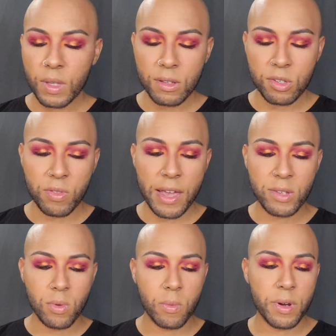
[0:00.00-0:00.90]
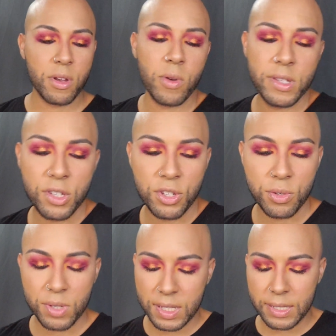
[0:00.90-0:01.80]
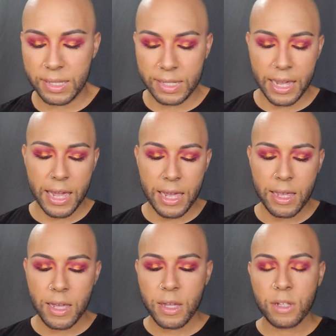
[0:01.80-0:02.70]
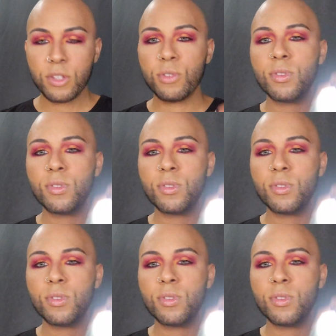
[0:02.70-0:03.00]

So that is what we're going to use today to